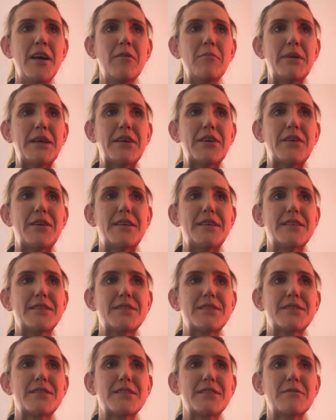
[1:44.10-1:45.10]

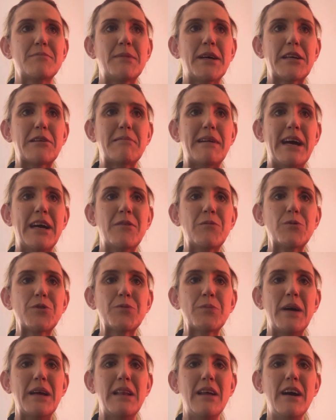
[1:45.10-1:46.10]
because my gran was
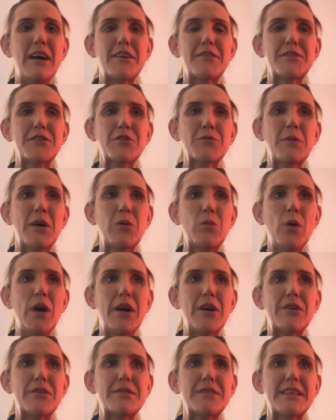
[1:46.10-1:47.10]
my life, she was my
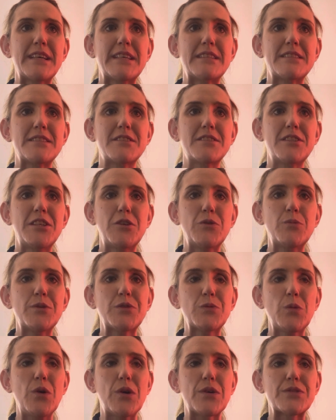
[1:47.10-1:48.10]
world, and she
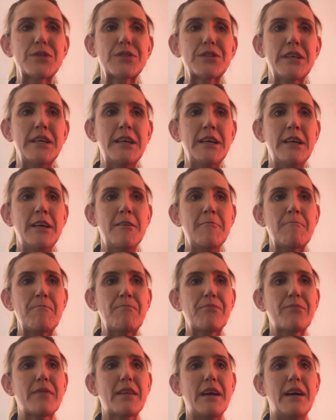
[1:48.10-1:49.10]
always was.
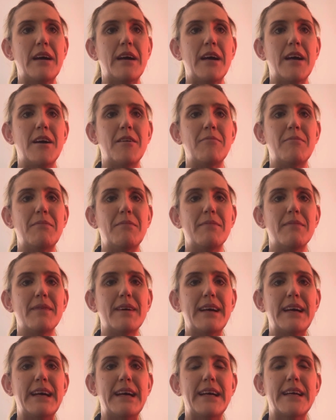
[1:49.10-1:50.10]
Um,
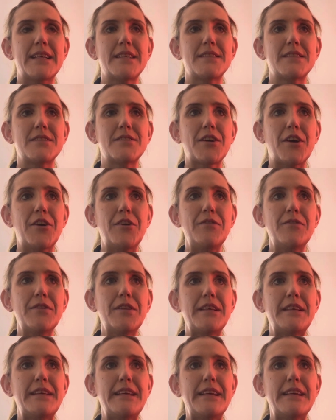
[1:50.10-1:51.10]
and over the
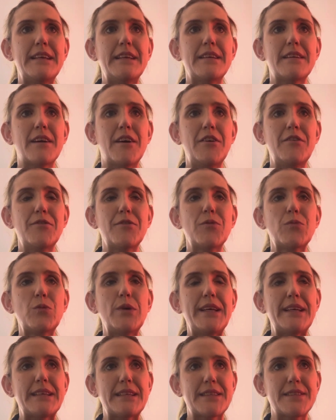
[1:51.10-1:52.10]
year, over the
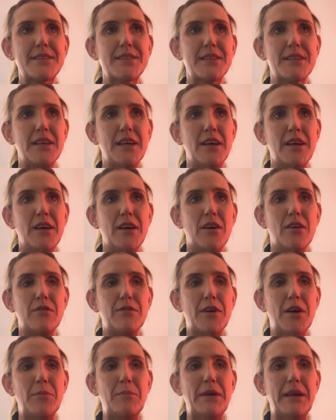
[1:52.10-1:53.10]
weeks of
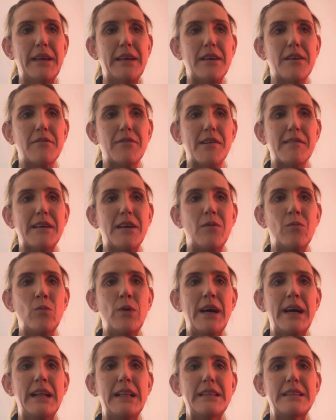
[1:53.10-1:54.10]
her being very
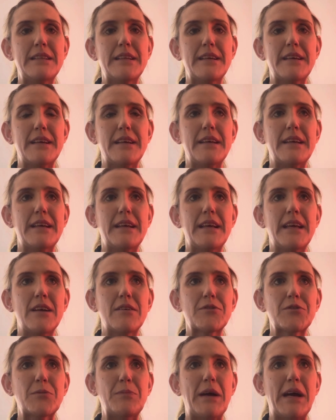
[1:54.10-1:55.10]
unwell, it
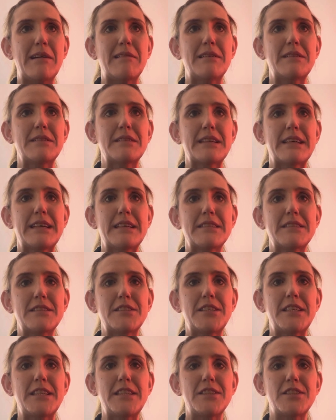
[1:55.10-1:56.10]
was apparent that
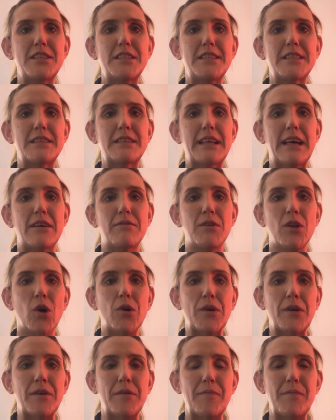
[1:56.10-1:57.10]
she, she didn't have
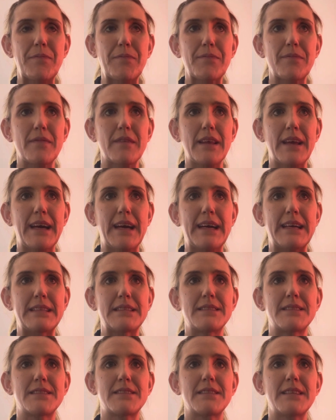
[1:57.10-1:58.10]
long.
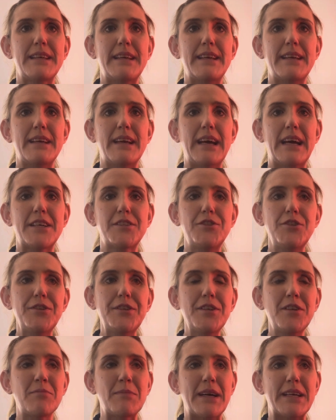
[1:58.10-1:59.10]
And as you
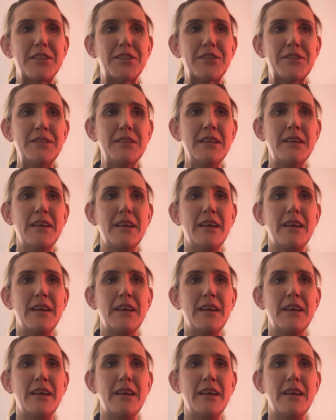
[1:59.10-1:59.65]
can imagine,